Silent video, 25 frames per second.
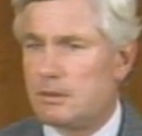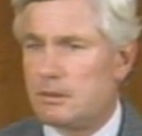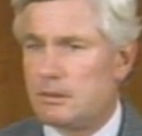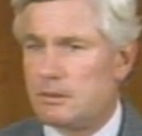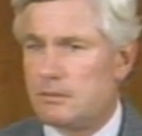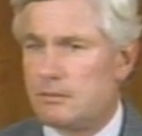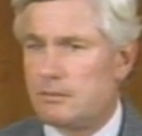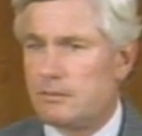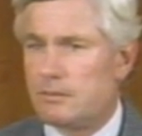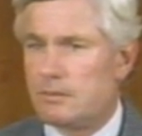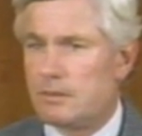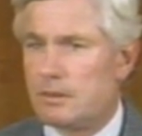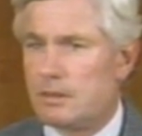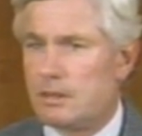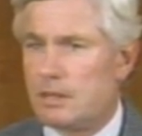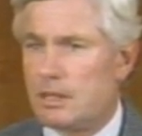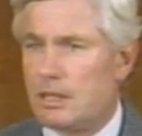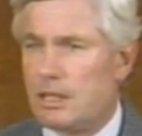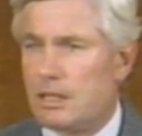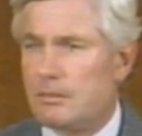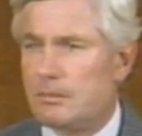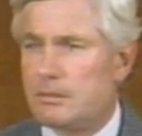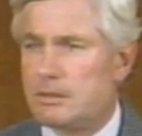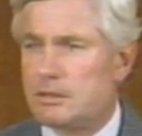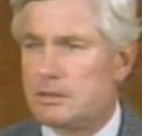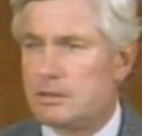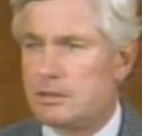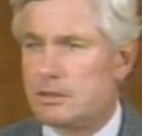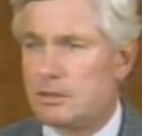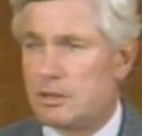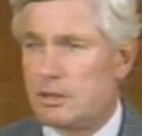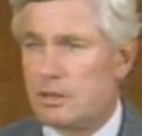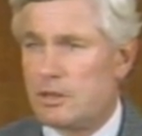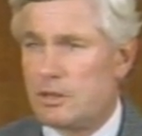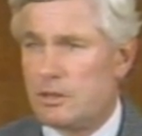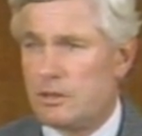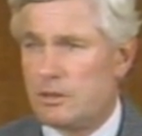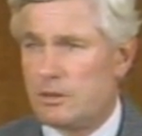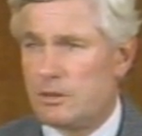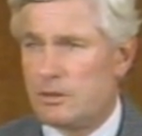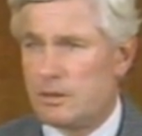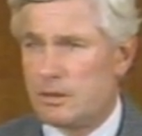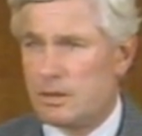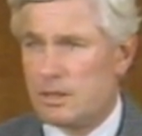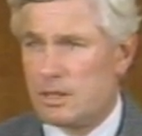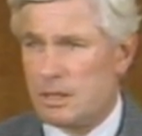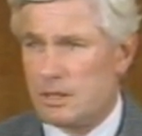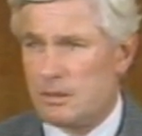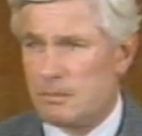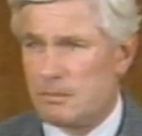of common
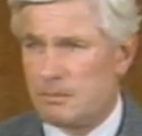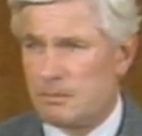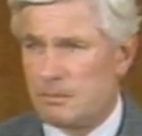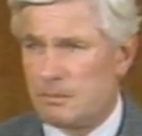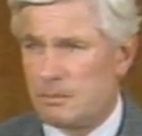security.